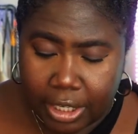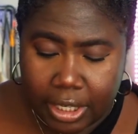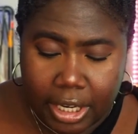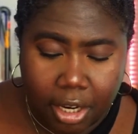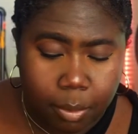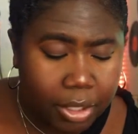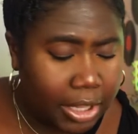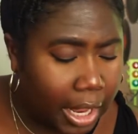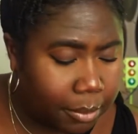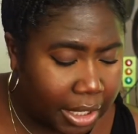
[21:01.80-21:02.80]
in here. But the,
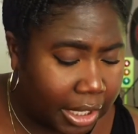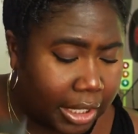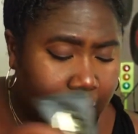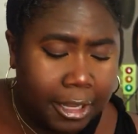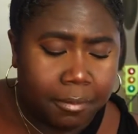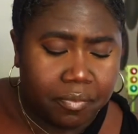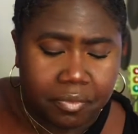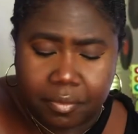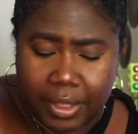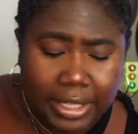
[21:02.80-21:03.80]
I mean,
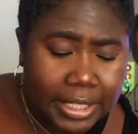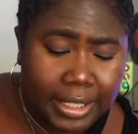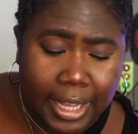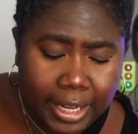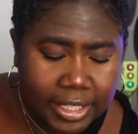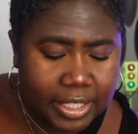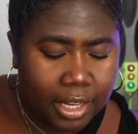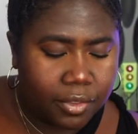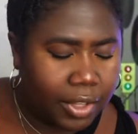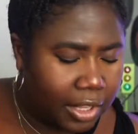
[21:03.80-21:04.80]
that's a lot of
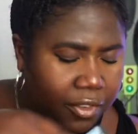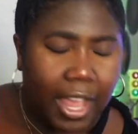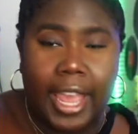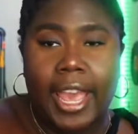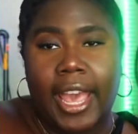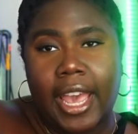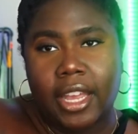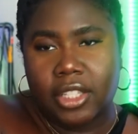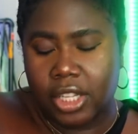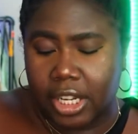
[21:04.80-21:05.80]
stuff. If I
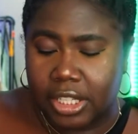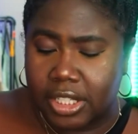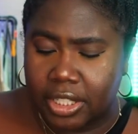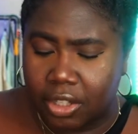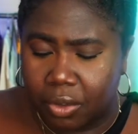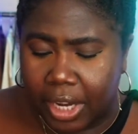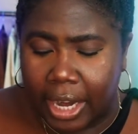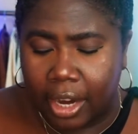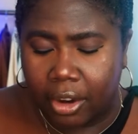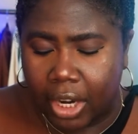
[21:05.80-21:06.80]
had to conceal
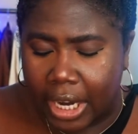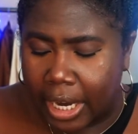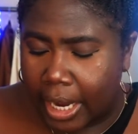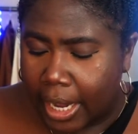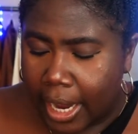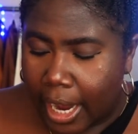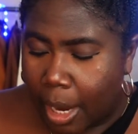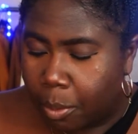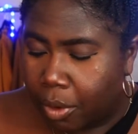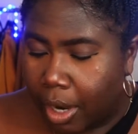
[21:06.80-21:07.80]
carry, I
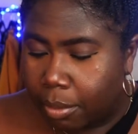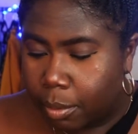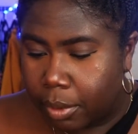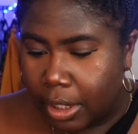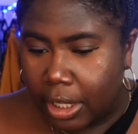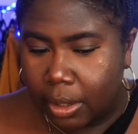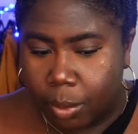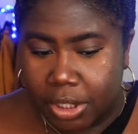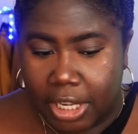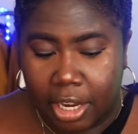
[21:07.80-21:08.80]
probably
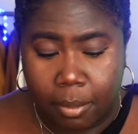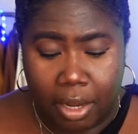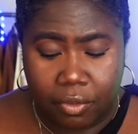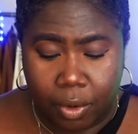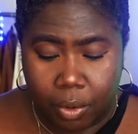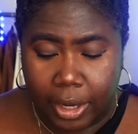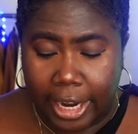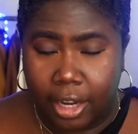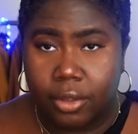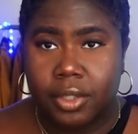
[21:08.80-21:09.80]
would take my phone
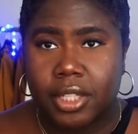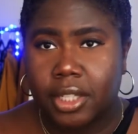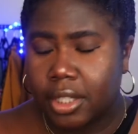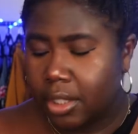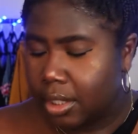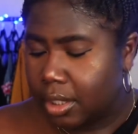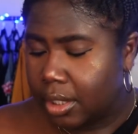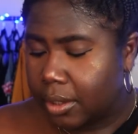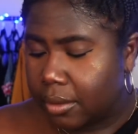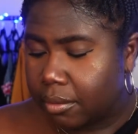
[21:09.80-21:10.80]
out,
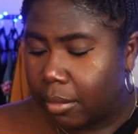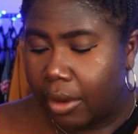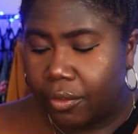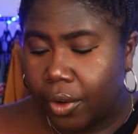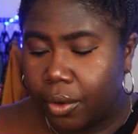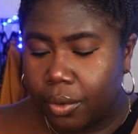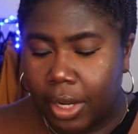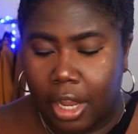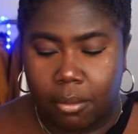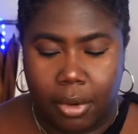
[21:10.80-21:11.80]
my phone
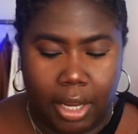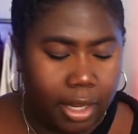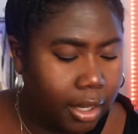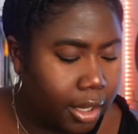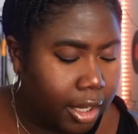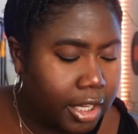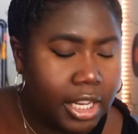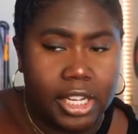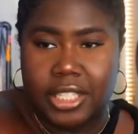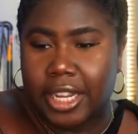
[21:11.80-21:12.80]
and my uh,
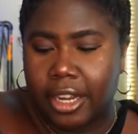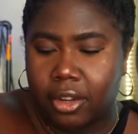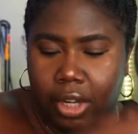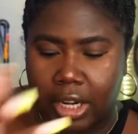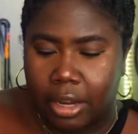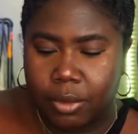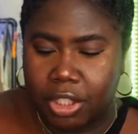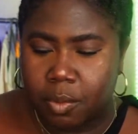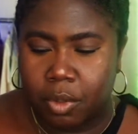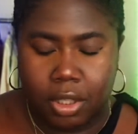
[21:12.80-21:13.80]
keys out, and I would
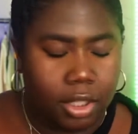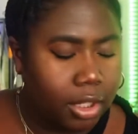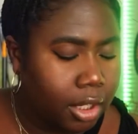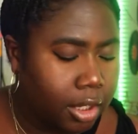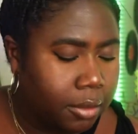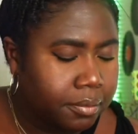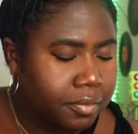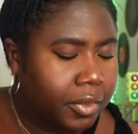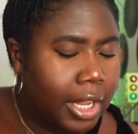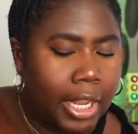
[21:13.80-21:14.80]
just put the
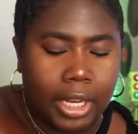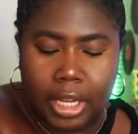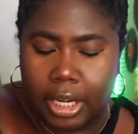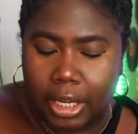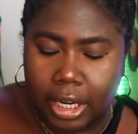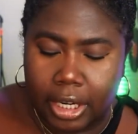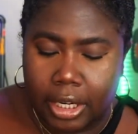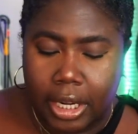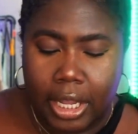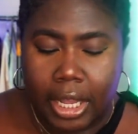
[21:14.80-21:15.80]
handgun in there,
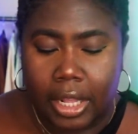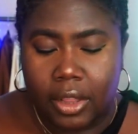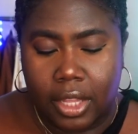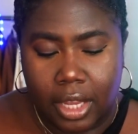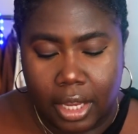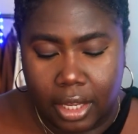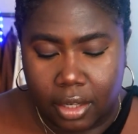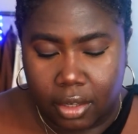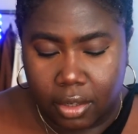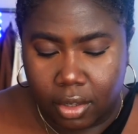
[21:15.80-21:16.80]
and then,